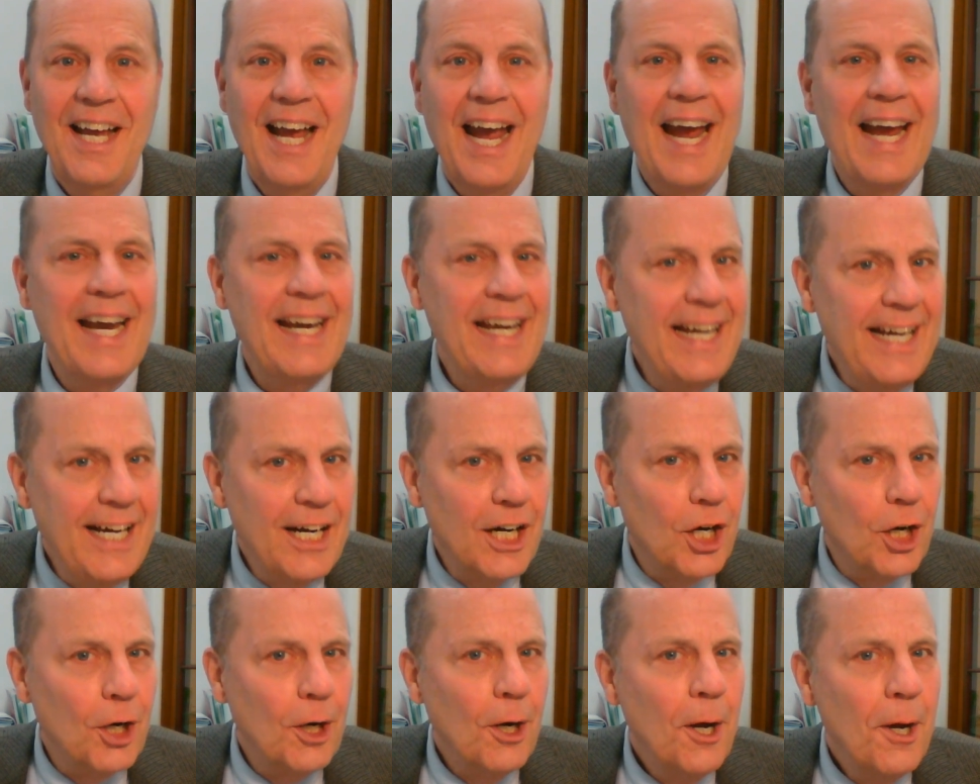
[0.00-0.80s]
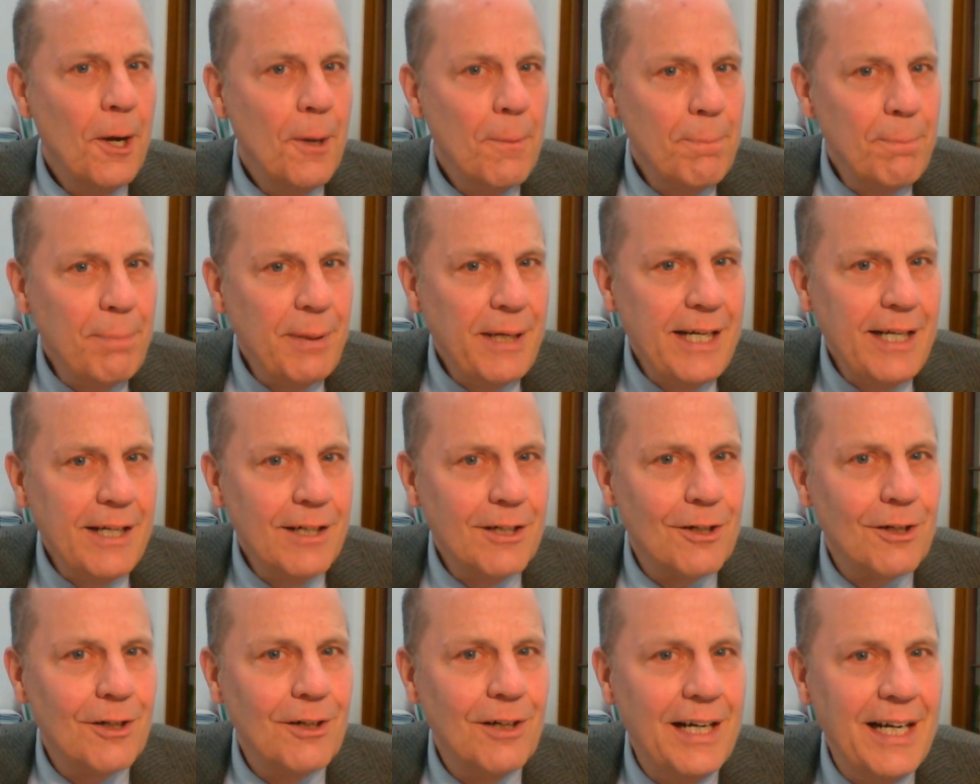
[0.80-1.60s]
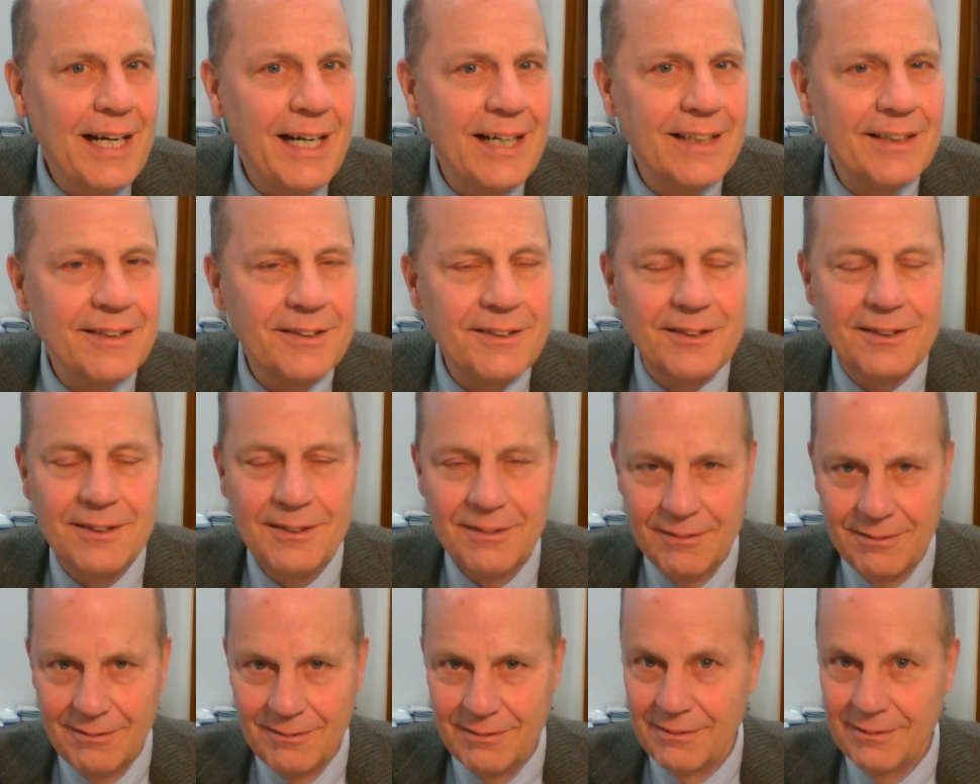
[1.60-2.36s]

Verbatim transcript: And here, Peter is